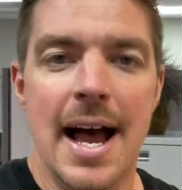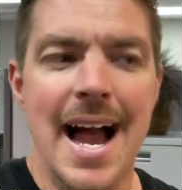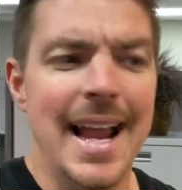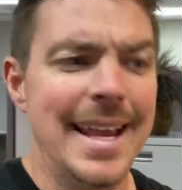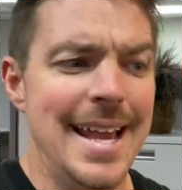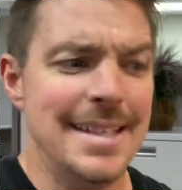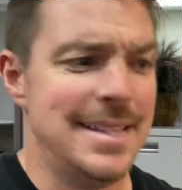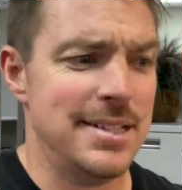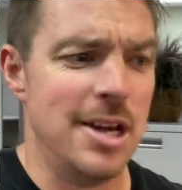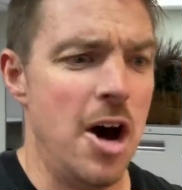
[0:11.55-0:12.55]
I get asked
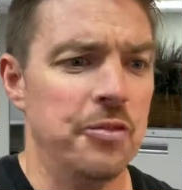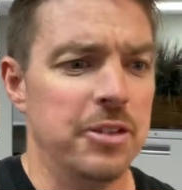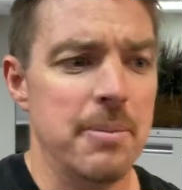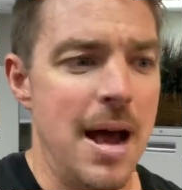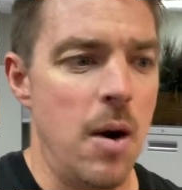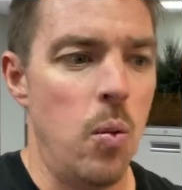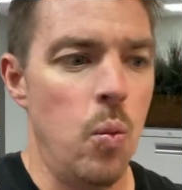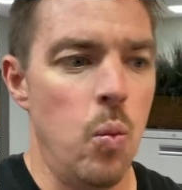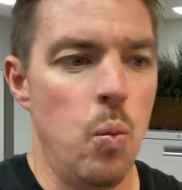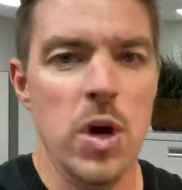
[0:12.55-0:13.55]
this often about
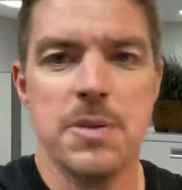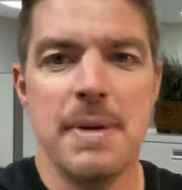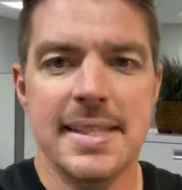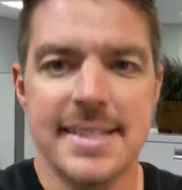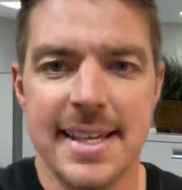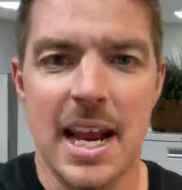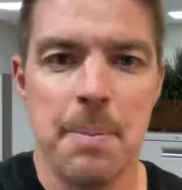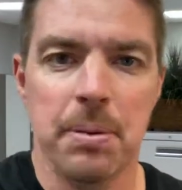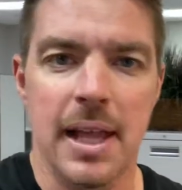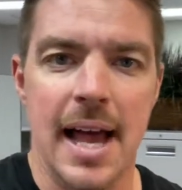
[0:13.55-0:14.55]
what's my
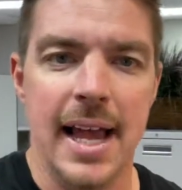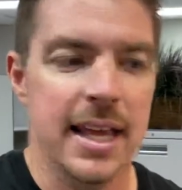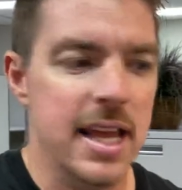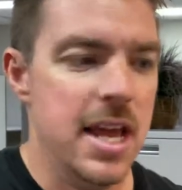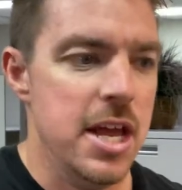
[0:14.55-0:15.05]
setup like